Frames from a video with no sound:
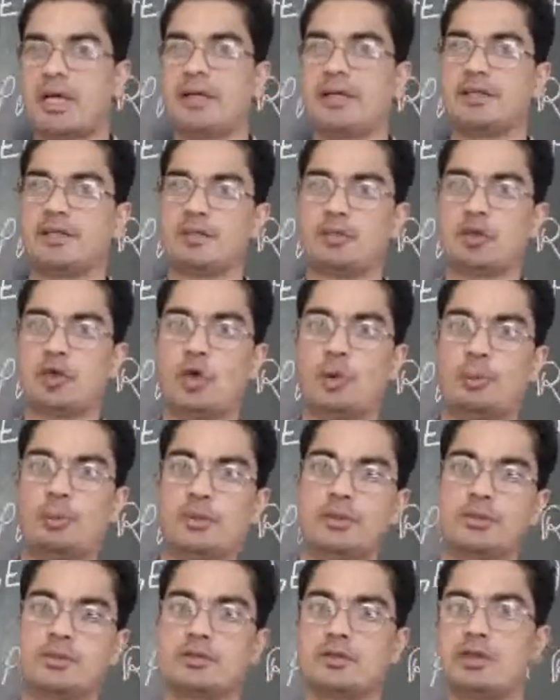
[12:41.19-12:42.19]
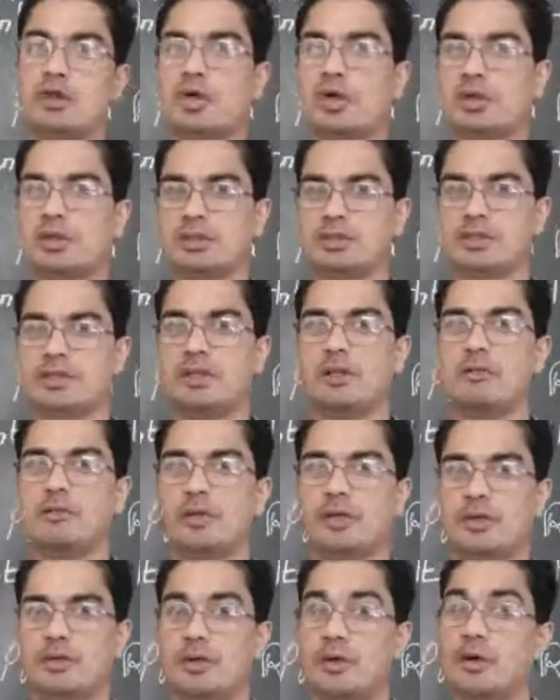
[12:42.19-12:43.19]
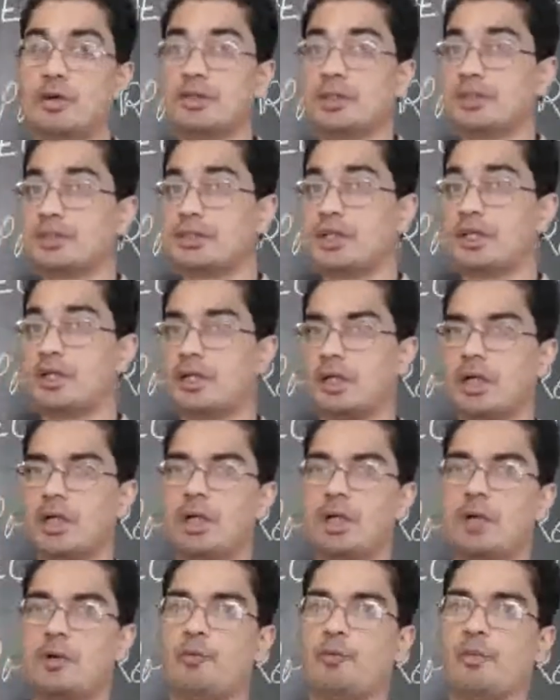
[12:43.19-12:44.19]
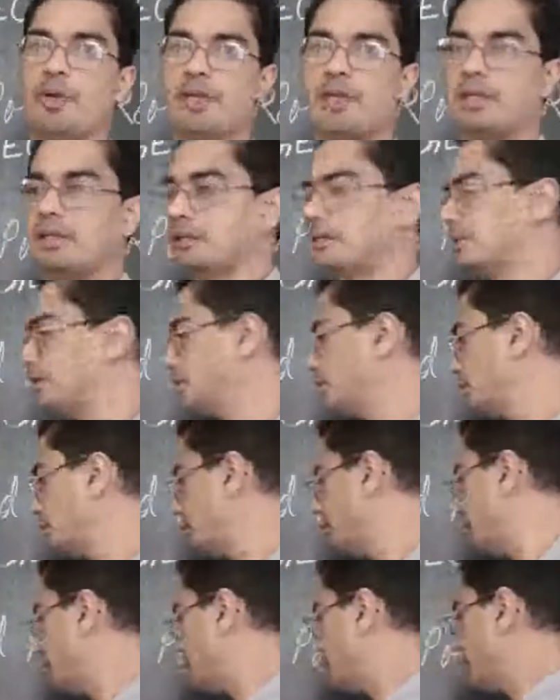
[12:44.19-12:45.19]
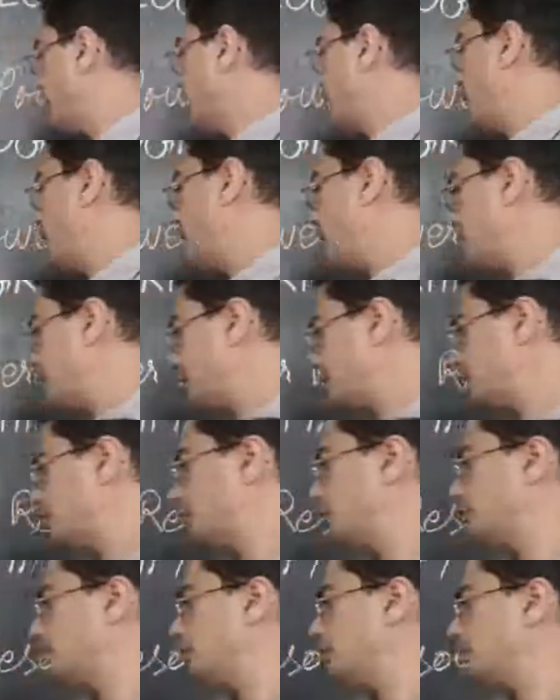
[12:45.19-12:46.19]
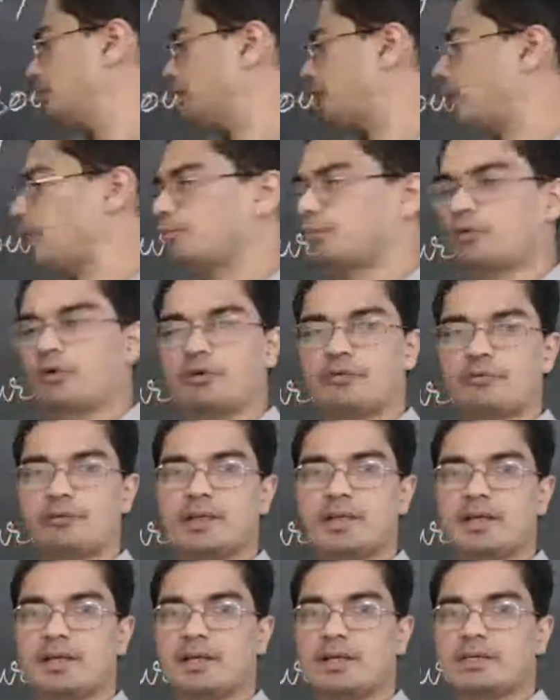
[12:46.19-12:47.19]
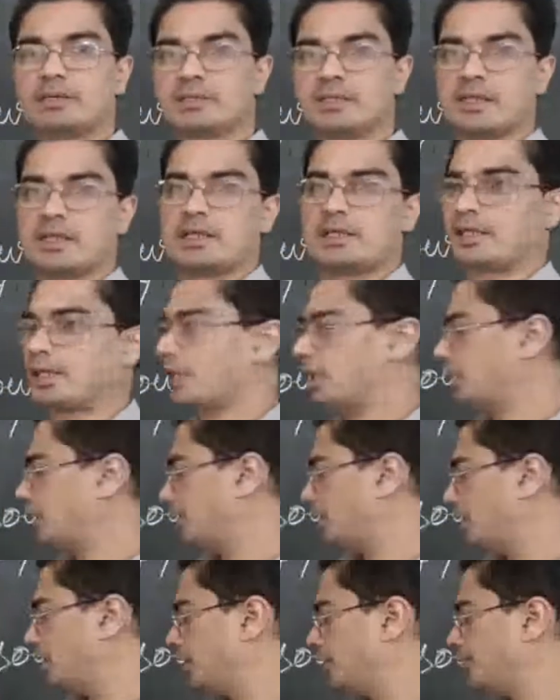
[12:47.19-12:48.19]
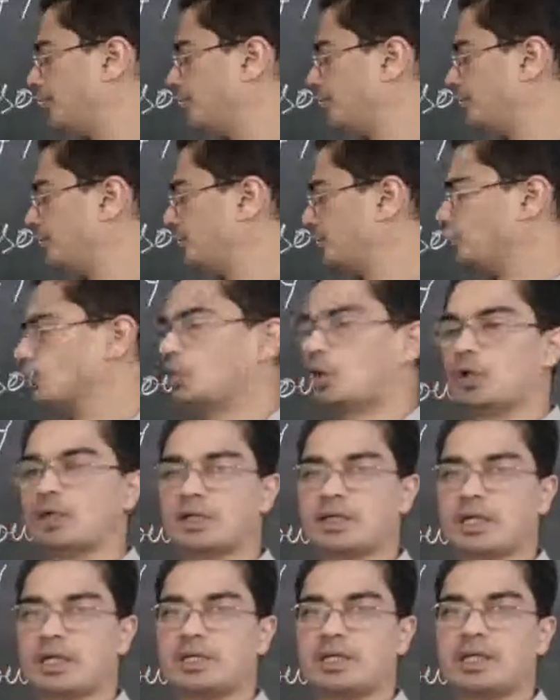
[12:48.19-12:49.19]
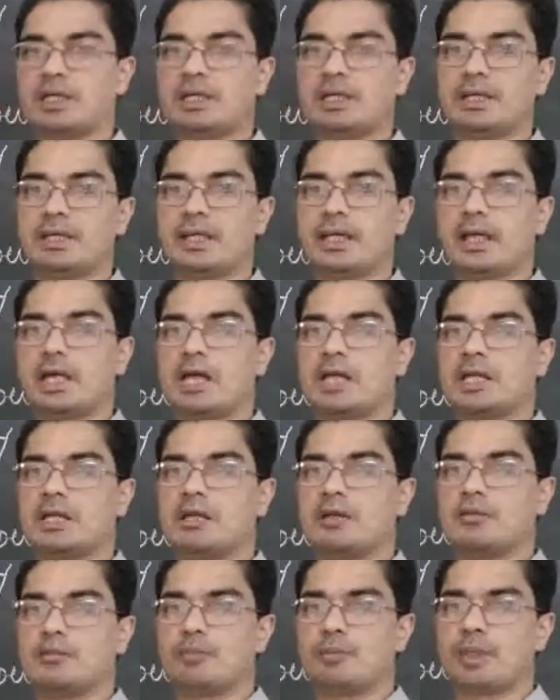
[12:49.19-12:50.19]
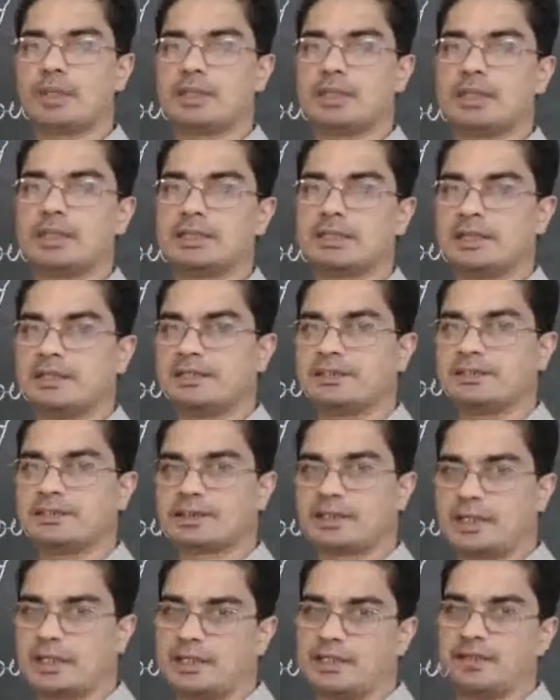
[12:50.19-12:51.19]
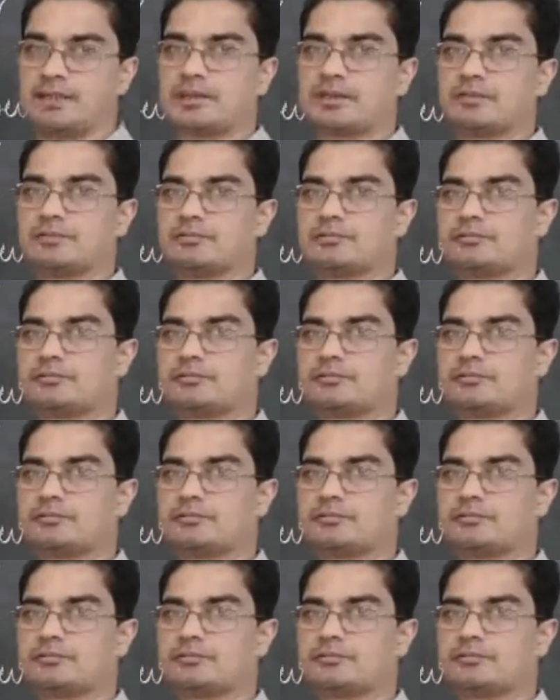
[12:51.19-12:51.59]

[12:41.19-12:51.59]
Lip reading: Iron, copper, gold, silver, all these are metals. Then another type of minerals are there which is not containing any metal inside.